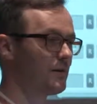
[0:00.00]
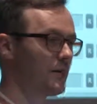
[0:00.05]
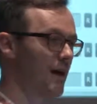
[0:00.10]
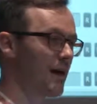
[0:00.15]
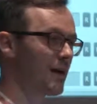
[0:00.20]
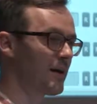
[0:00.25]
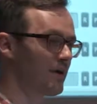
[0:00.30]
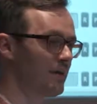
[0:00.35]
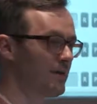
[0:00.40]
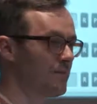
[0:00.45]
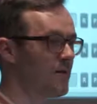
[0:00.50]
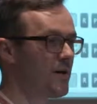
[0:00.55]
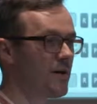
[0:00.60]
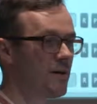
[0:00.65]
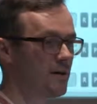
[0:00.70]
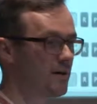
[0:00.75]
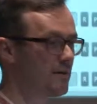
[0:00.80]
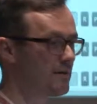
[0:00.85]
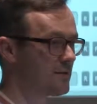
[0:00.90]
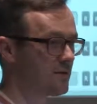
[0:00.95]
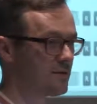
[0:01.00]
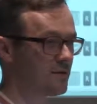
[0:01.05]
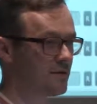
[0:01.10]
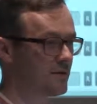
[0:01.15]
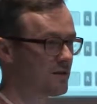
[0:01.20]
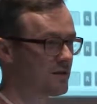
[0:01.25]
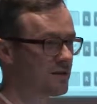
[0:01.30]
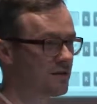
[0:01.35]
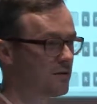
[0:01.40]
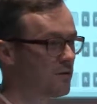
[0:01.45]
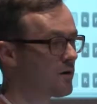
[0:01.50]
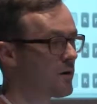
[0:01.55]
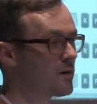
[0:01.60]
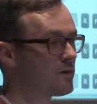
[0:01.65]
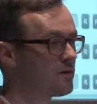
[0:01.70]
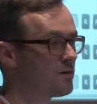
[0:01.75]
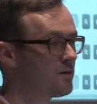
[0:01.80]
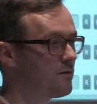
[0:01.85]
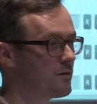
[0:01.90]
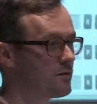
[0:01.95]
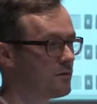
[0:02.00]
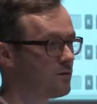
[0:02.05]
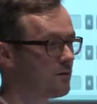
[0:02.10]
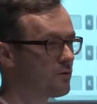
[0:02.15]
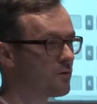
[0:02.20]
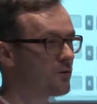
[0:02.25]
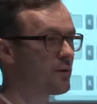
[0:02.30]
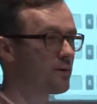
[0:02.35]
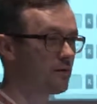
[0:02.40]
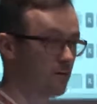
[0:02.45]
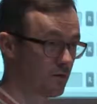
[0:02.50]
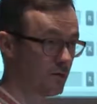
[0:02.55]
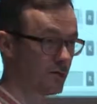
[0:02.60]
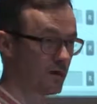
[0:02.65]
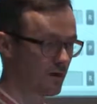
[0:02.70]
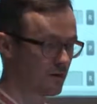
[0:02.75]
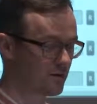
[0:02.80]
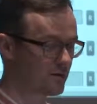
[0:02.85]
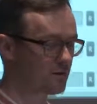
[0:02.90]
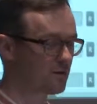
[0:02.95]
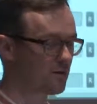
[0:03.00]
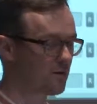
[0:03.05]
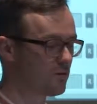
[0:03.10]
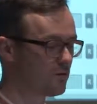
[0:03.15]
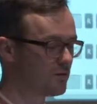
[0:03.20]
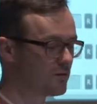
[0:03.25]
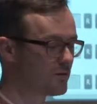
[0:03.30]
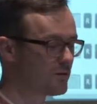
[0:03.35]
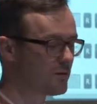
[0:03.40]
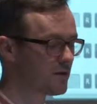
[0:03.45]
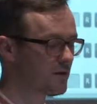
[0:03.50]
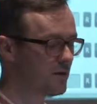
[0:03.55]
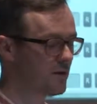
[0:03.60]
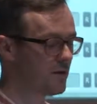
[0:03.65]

academia, such as Horacio Vagione or Curtis Rhodes.